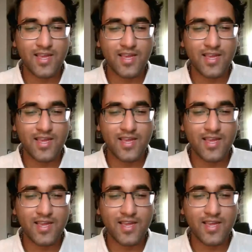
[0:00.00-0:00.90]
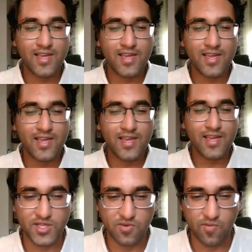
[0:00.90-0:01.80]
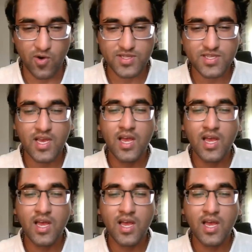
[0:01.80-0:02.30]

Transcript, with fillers: Syria in its annual human rights reports.